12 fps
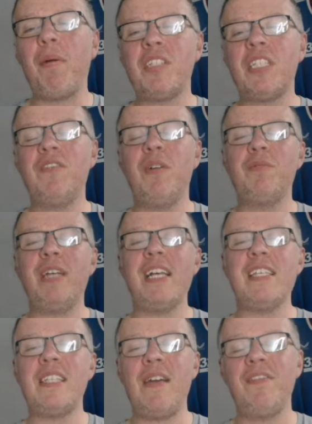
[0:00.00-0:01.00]
positive
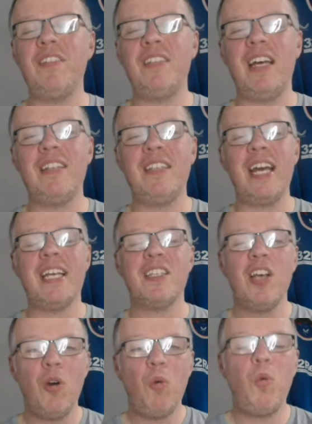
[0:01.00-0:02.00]
update. 7 to 10 days